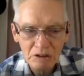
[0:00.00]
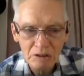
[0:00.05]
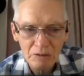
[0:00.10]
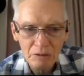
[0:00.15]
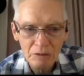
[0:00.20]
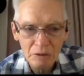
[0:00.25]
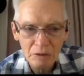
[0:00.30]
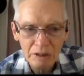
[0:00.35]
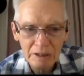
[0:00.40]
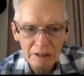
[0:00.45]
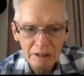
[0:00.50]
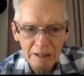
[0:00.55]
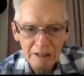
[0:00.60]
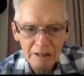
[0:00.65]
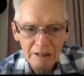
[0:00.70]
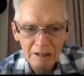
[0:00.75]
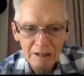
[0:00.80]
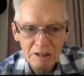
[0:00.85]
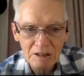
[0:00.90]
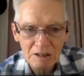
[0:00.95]
I've already
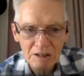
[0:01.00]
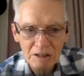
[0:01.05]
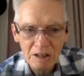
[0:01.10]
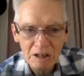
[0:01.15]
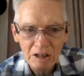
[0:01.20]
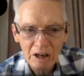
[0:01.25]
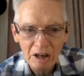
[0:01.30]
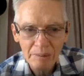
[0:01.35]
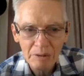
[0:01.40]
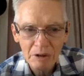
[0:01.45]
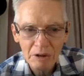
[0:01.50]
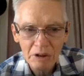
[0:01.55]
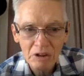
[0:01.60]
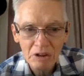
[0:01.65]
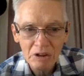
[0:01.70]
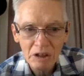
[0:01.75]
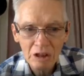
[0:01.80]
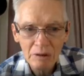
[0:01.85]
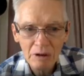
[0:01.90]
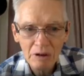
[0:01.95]
done this. I'm going
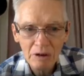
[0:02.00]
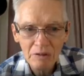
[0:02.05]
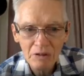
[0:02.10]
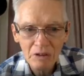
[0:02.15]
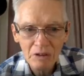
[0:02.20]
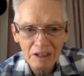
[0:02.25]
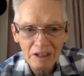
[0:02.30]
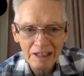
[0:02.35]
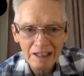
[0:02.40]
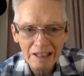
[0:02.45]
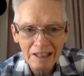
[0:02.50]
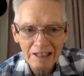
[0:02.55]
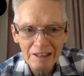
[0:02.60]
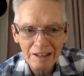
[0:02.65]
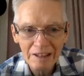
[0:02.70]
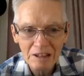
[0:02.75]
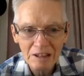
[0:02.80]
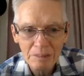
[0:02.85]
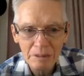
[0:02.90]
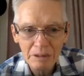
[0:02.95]
to go over it again
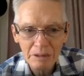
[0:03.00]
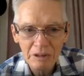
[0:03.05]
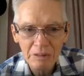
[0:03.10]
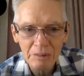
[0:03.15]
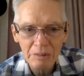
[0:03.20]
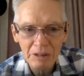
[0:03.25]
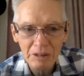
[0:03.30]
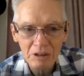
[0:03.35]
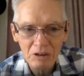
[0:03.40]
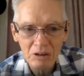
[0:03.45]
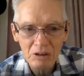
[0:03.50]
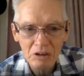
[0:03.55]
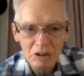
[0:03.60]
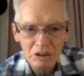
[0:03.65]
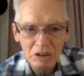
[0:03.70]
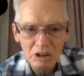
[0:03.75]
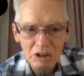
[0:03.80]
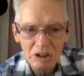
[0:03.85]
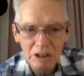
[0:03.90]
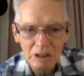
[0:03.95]
this period, but you
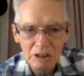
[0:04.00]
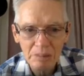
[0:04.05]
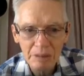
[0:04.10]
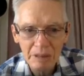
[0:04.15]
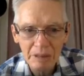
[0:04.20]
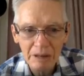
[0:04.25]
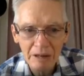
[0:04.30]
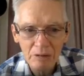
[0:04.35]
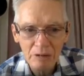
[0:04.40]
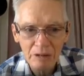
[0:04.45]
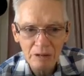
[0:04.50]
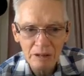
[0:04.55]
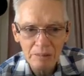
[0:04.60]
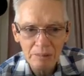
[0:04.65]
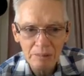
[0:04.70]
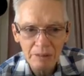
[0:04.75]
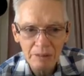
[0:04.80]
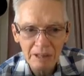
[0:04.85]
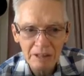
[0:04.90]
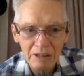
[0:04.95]
can check part 1 and
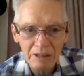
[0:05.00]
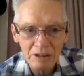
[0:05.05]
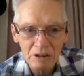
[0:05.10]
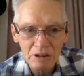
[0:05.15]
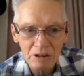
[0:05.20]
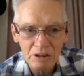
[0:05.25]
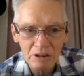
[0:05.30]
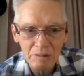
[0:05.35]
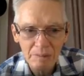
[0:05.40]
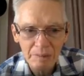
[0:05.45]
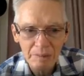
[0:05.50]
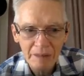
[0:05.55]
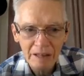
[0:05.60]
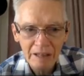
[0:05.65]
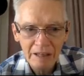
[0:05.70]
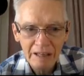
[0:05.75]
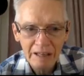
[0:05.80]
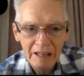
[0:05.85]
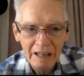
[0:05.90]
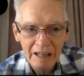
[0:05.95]
part 2.
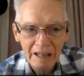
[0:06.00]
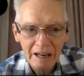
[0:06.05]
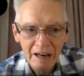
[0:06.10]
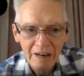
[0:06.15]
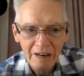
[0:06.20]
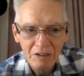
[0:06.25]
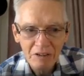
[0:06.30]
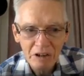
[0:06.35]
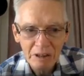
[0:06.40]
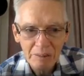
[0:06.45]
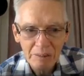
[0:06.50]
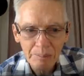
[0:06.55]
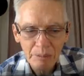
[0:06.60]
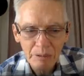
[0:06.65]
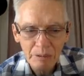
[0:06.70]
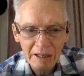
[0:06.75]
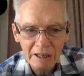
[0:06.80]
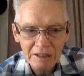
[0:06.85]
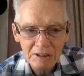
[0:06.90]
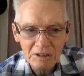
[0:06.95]
I've got a
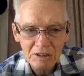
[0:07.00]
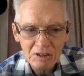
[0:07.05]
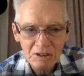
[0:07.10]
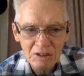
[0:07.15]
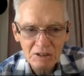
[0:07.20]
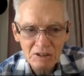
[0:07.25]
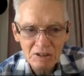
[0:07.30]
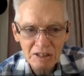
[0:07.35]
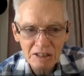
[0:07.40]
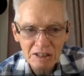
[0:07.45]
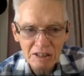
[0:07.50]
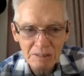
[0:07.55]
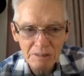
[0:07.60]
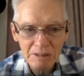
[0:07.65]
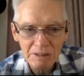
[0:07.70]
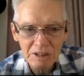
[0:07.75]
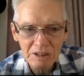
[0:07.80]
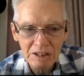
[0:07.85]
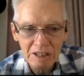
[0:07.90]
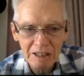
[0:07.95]
practice
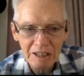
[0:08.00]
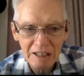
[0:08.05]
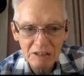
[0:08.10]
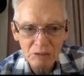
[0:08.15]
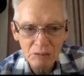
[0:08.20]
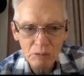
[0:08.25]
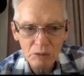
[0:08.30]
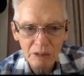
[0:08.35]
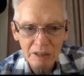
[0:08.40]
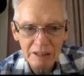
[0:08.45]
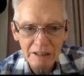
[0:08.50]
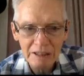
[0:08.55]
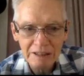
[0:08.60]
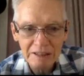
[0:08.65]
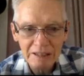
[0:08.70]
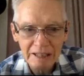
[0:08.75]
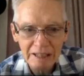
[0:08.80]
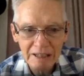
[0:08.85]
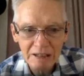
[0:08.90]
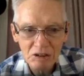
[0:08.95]
assessment task 1 and
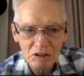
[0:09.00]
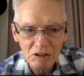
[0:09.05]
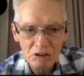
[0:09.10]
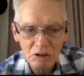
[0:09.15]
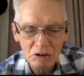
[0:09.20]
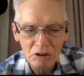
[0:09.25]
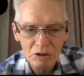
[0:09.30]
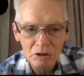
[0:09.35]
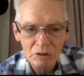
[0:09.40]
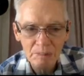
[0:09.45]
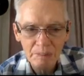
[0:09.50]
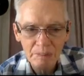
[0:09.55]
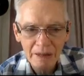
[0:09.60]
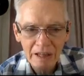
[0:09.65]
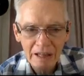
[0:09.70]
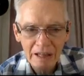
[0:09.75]
task 2.